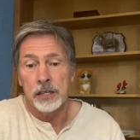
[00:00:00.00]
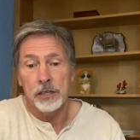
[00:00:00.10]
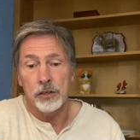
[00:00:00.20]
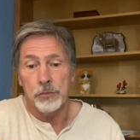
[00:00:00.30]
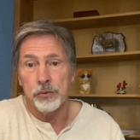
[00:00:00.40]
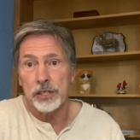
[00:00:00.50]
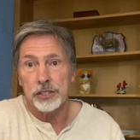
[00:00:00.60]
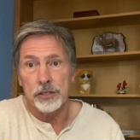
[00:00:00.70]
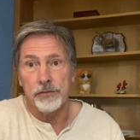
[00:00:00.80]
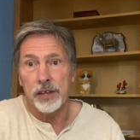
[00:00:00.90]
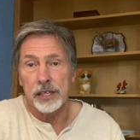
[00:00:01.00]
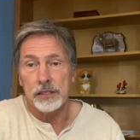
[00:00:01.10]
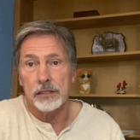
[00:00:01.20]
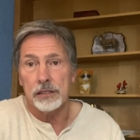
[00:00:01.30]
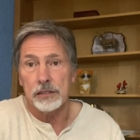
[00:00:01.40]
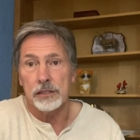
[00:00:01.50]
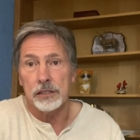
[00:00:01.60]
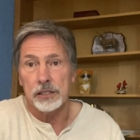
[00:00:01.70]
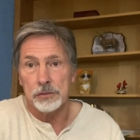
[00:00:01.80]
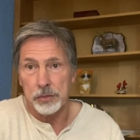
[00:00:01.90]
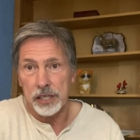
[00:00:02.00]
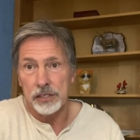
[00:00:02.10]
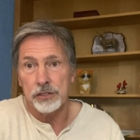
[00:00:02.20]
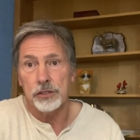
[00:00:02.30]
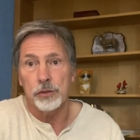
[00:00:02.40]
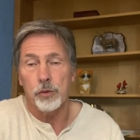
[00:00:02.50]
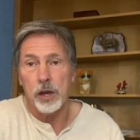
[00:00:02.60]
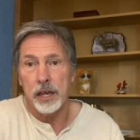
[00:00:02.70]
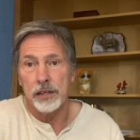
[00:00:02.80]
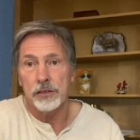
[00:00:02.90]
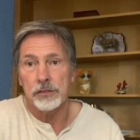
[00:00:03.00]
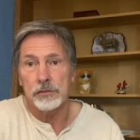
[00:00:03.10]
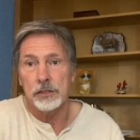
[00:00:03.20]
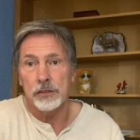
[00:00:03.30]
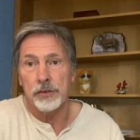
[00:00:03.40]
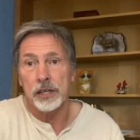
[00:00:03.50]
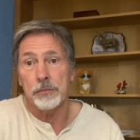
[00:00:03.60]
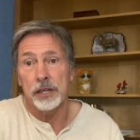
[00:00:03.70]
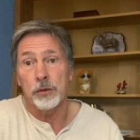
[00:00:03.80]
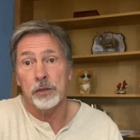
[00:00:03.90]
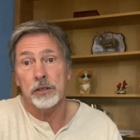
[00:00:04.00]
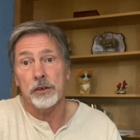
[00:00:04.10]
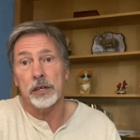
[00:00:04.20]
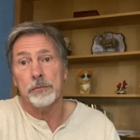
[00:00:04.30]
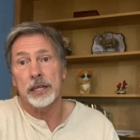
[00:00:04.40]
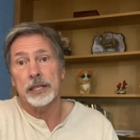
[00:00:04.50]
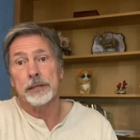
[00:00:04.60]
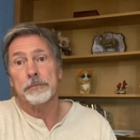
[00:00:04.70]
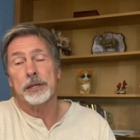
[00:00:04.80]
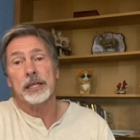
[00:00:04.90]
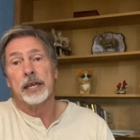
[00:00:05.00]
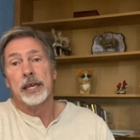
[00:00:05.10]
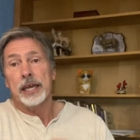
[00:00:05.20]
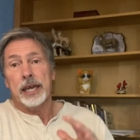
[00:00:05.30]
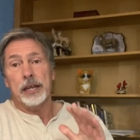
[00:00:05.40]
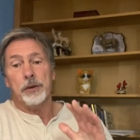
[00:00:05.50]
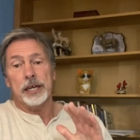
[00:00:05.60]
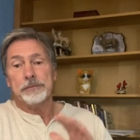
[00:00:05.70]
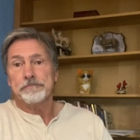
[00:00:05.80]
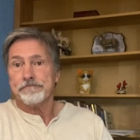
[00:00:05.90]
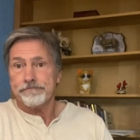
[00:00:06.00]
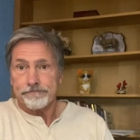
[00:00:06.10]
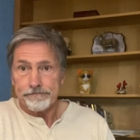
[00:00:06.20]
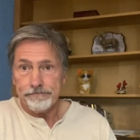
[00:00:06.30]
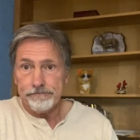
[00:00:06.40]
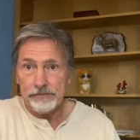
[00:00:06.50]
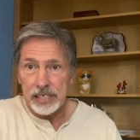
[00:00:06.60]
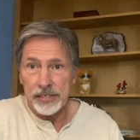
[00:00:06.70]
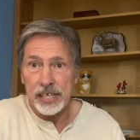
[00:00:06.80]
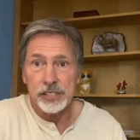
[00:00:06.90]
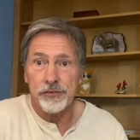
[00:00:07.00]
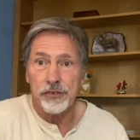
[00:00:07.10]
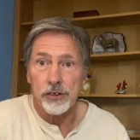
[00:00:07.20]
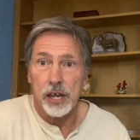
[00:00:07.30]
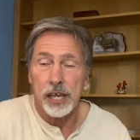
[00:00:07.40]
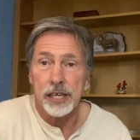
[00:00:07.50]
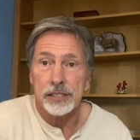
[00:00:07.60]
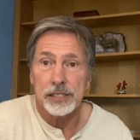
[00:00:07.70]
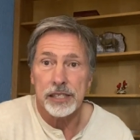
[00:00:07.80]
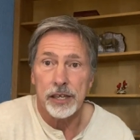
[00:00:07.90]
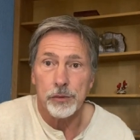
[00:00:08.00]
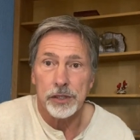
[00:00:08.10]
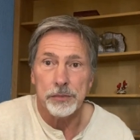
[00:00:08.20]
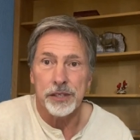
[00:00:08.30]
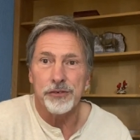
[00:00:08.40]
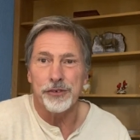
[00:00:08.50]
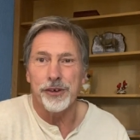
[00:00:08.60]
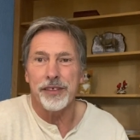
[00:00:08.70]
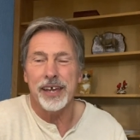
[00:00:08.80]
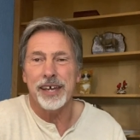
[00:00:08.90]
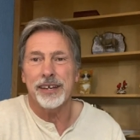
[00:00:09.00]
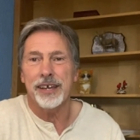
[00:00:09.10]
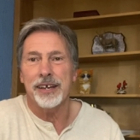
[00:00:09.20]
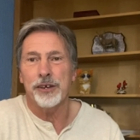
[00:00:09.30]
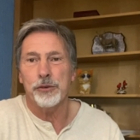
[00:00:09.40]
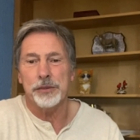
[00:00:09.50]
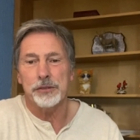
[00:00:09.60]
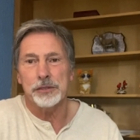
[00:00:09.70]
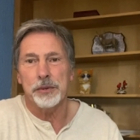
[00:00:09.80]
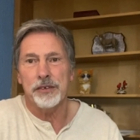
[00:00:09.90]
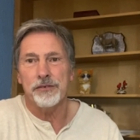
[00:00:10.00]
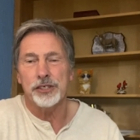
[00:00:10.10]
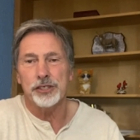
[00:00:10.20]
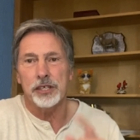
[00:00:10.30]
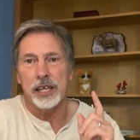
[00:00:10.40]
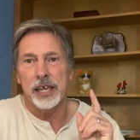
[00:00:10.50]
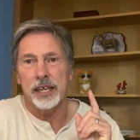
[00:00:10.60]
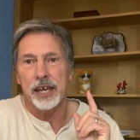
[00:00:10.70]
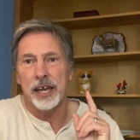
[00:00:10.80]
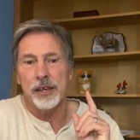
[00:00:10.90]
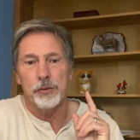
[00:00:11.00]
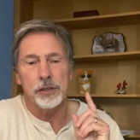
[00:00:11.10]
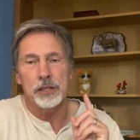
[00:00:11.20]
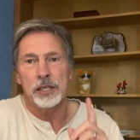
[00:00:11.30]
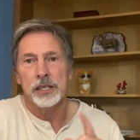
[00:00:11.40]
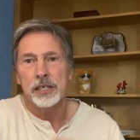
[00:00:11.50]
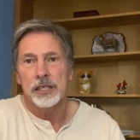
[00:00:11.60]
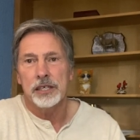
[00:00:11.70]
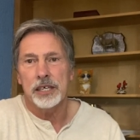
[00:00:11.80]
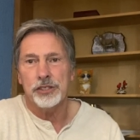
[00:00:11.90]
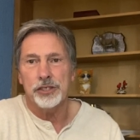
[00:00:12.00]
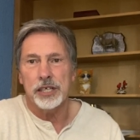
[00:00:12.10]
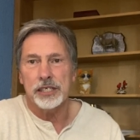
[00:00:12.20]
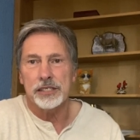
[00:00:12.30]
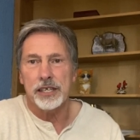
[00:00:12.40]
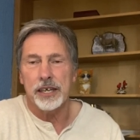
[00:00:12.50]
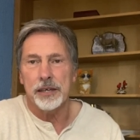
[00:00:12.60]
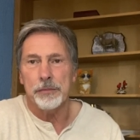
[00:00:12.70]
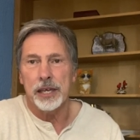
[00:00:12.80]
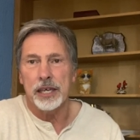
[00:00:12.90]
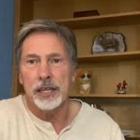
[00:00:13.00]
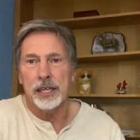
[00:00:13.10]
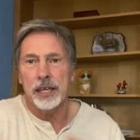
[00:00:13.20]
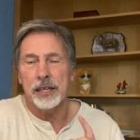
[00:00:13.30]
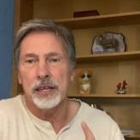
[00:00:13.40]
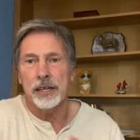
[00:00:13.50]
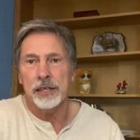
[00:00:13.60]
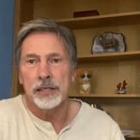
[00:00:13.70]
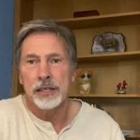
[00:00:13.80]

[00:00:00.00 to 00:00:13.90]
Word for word: you know, press your vet to to explain to you why they're they're recommending what they're recommending. But anyway, thanks for uh, staying with me through all that, and I hope that was beneficial. And I will catch you next time. And again, uh,